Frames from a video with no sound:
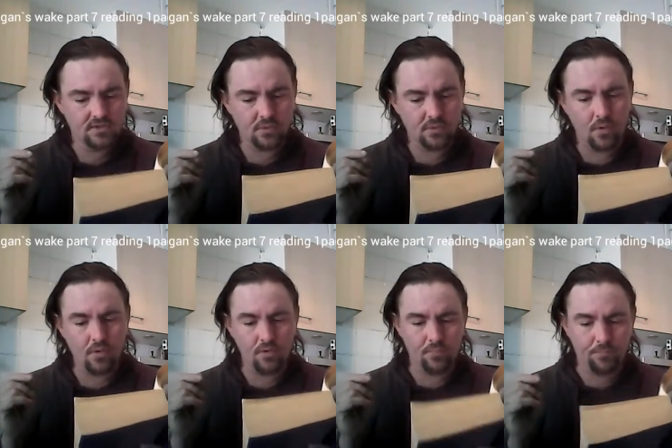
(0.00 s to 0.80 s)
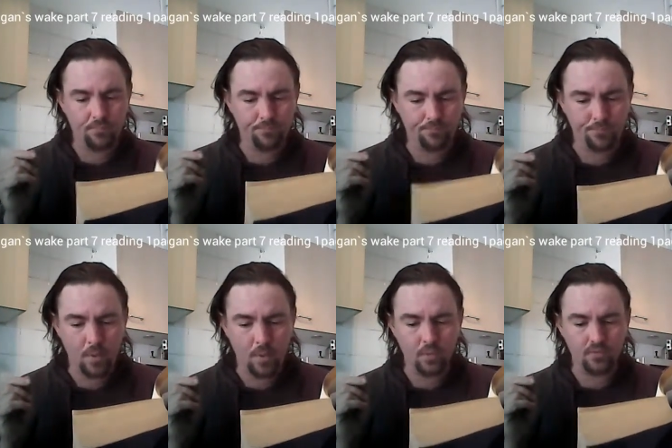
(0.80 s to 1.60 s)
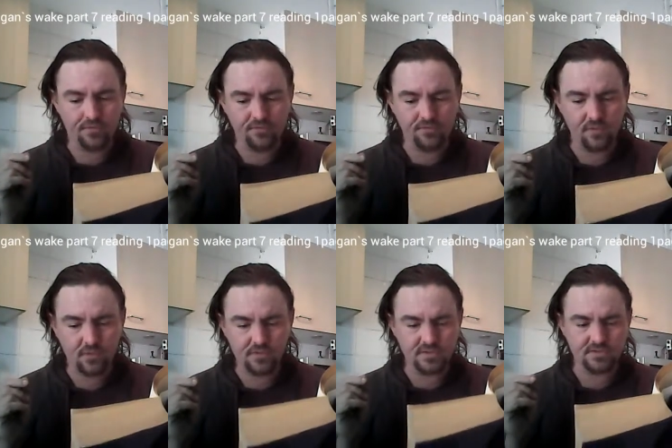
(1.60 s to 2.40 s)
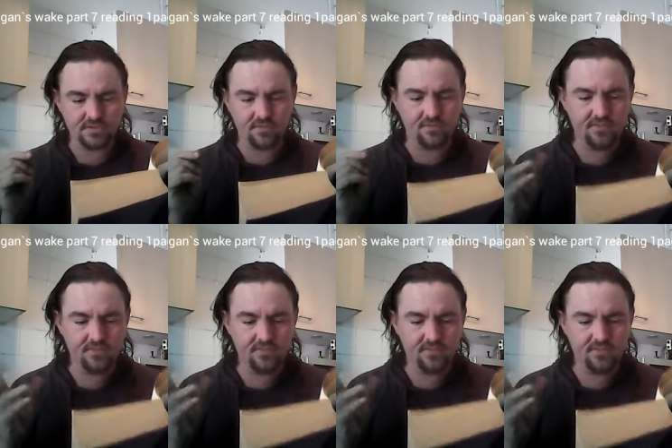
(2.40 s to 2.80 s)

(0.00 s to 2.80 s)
do all bold floras of the